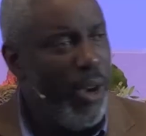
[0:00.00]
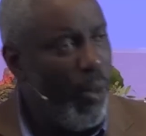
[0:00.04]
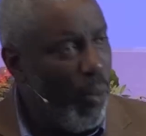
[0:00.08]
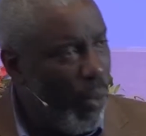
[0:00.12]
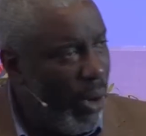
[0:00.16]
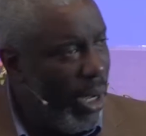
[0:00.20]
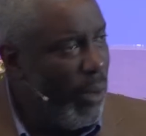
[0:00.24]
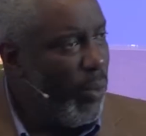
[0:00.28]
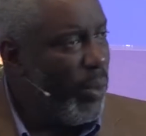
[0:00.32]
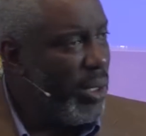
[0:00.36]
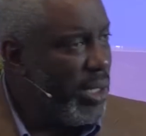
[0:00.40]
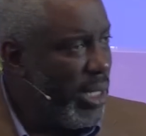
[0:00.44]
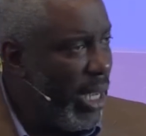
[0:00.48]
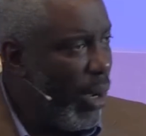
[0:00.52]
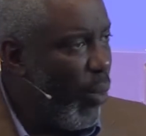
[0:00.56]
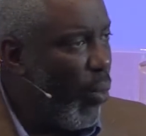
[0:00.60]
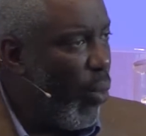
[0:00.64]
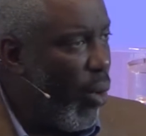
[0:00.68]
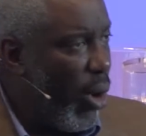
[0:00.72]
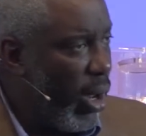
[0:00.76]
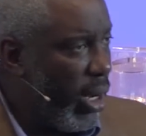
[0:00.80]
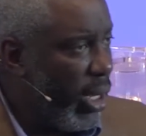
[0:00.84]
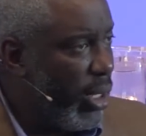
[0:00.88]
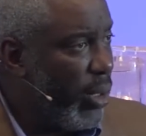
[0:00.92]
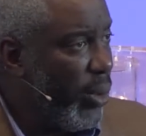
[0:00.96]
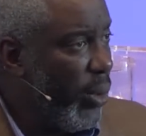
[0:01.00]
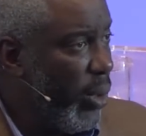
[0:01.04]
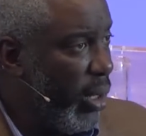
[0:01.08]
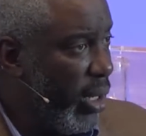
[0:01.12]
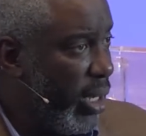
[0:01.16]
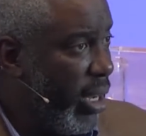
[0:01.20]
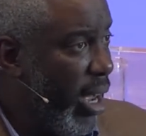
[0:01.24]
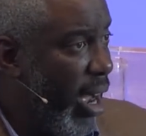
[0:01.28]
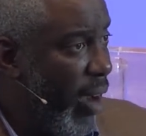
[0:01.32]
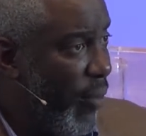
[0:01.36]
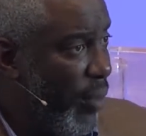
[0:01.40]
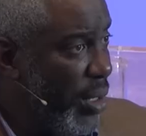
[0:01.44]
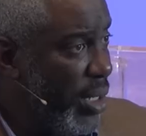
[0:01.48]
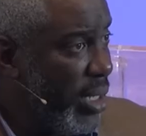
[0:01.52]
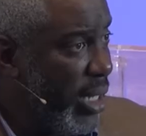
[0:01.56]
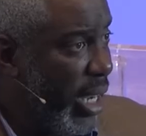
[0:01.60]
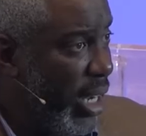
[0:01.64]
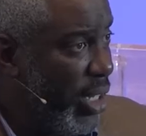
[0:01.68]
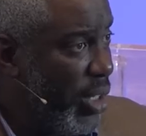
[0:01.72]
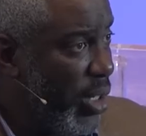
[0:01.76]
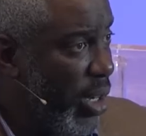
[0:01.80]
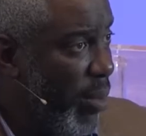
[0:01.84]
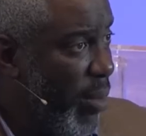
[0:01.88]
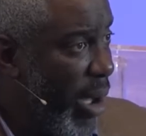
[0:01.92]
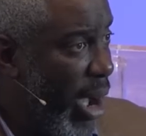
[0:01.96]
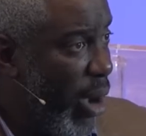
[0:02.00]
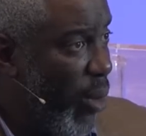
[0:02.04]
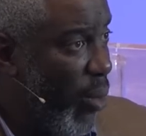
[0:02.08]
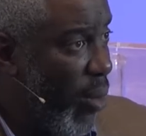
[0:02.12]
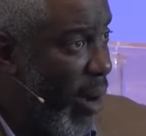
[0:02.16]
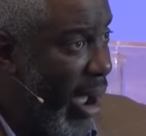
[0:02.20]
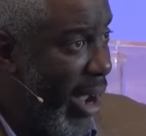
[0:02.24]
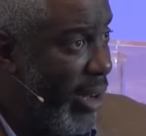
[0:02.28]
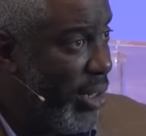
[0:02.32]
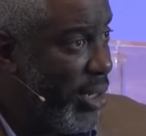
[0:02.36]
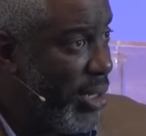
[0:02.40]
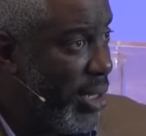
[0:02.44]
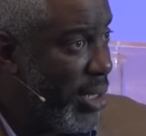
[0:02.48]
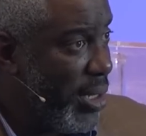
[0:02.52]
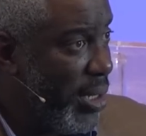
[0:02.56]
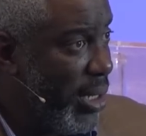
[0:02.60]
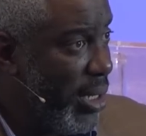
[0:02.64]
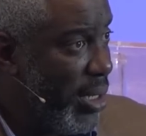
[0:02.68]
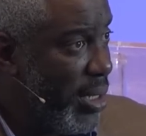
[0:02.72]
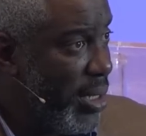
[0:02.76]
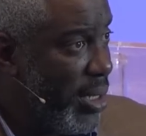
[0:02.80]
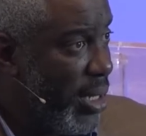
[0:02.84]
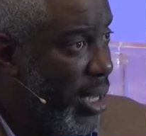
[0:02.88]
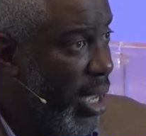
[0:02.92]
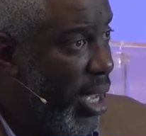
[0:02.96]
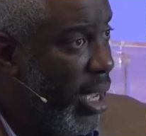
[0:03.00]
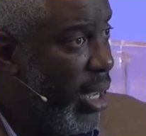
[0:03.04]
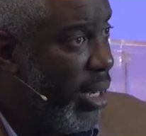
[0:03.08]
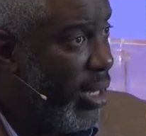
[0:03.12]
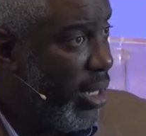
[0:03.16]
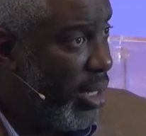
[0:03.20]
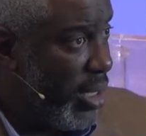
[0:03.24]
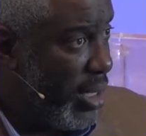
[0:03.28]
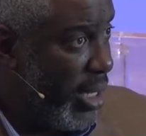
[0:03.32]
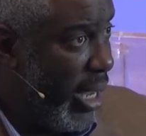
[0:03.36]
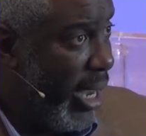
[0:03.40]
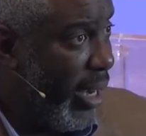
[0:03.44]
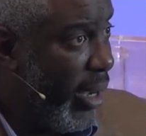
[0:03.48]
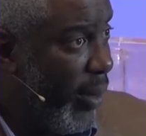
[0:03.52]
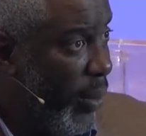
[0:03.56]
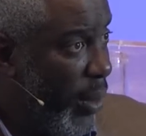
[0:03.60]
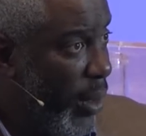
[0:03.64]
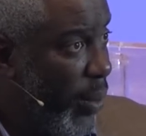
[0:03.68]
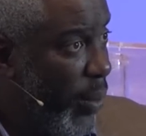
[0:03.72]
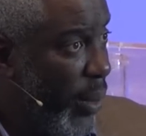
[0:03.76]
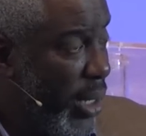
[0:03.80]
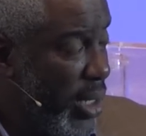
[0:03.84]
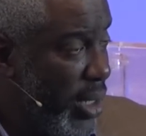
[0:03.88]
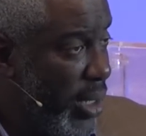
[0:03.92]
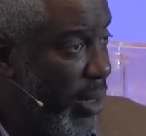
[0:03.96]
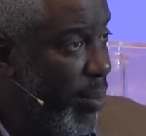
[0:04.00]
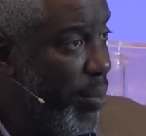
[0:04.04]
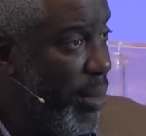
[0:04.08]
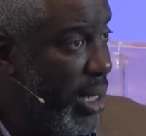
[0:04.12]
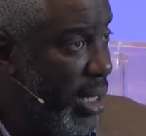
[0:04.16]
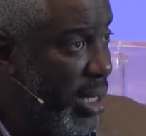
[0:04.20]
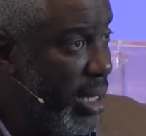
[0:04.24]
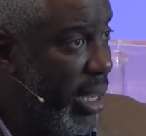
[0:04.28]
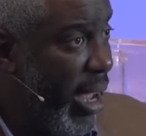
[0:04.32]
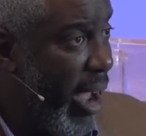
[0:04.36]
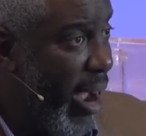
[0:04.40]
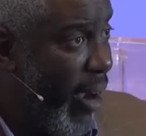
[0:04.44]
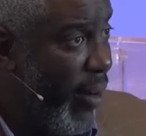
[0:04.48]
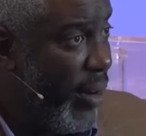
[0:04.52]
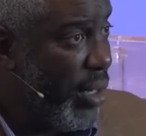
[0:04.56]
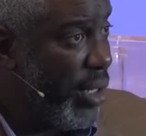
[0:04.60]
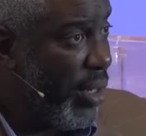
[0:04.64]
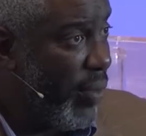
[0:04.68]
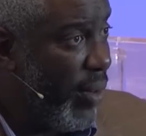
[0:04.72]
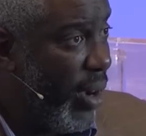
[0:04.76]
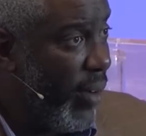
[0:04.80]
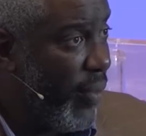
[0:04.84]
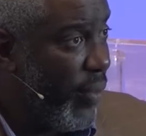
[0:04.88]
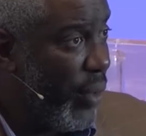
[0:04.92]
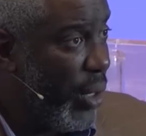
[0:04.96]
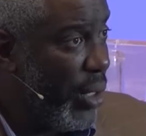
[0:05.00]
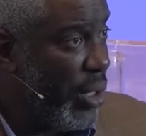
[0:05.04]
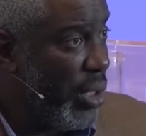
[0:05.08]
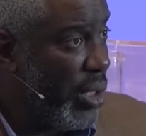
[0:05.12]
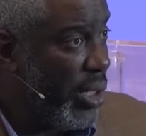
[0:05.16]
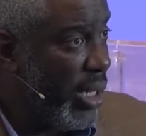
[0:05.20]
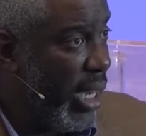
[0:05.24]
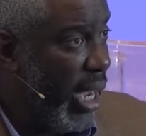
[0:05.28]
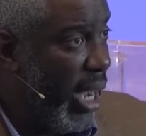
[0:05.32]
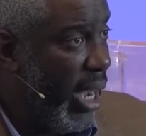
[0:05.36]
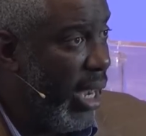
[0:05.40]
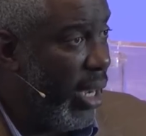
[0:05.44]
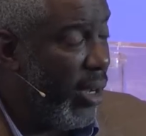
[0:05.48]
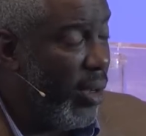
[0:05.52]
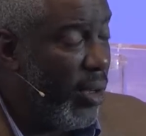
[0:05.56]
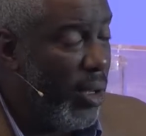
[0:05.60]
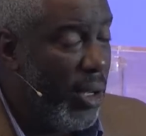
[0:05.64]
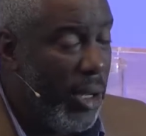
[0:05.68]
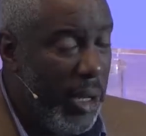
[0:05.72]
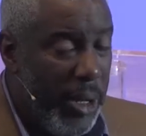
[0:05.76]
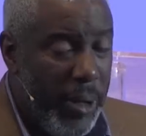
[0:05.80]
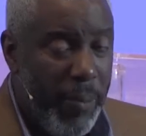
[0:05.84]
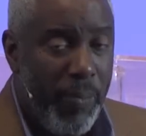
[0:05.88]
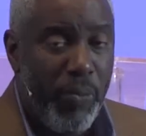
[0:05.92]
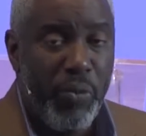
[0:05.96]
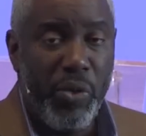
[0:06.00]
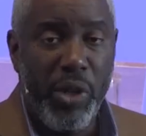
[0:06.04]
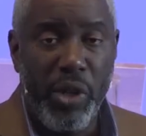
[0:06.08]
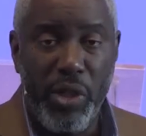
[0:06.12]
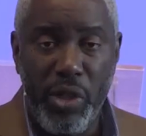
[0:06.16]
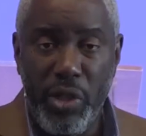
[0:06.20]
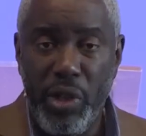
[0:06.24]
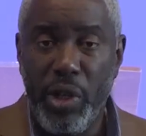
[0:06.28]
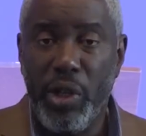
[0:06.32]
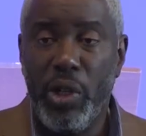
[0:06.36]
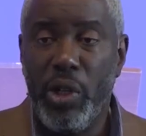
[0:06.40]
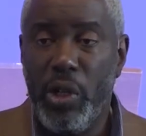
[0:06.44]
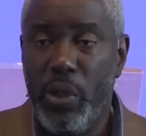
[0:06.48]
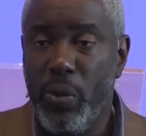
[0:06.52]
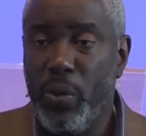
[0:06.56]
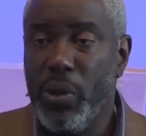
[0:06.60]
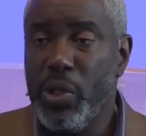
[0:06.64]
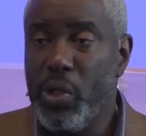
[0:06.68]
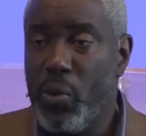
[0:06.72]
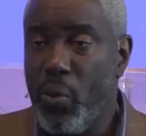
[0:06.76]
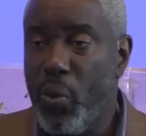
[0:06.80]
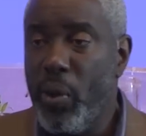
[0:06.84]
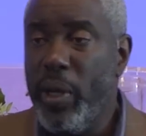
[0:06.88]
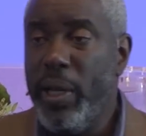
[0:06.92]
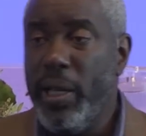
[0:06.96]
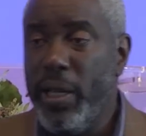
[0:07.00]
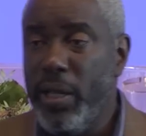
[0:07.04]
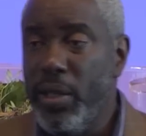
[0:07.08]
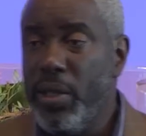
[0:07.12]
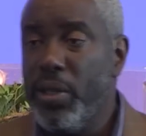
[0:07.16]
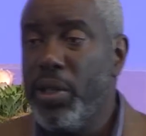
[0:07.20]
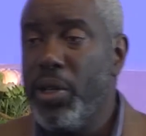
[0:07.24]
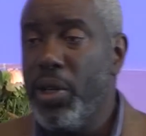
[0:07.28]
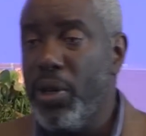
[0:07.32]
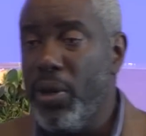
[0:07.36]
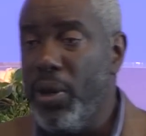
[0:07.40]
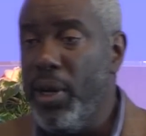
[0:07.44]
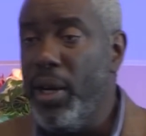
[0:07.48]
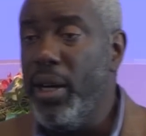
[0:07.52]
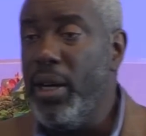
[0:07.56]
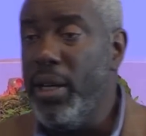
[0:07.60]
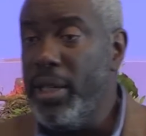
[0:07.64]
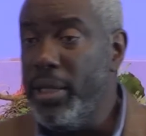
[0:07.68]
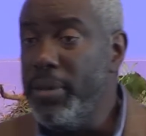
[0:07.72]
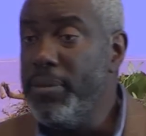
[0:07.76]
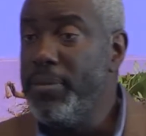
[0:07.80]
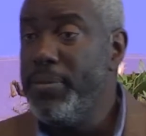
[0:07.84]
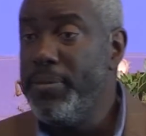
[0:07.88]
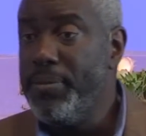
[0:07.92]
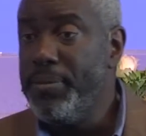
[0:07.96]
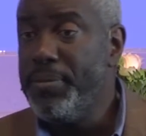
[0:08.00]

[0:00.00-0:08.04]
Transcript: One was that water cooler conversation about righteousness. The second one was the miscarriage of our first child. The third was reading the Quran.